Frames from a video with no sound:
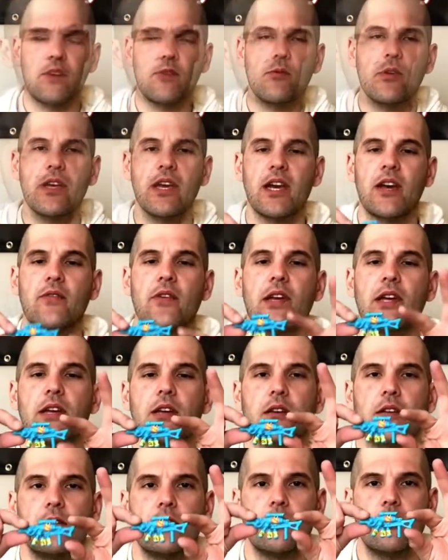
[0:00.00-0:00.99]
We have
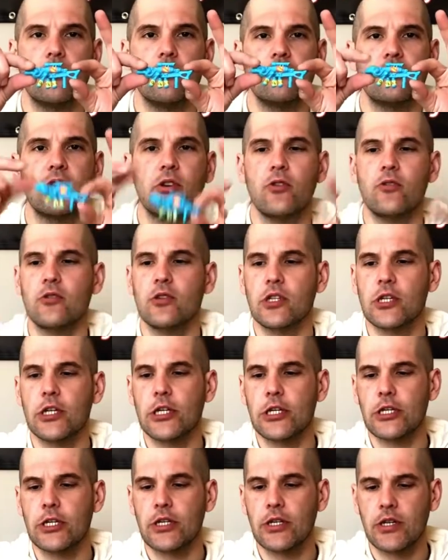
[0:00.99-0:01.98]
a no-zone
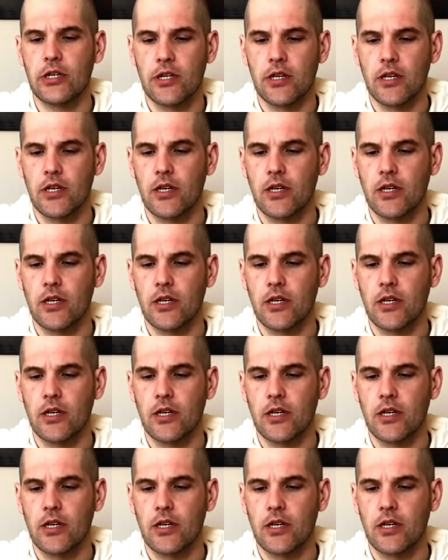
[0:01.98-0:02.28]
gun,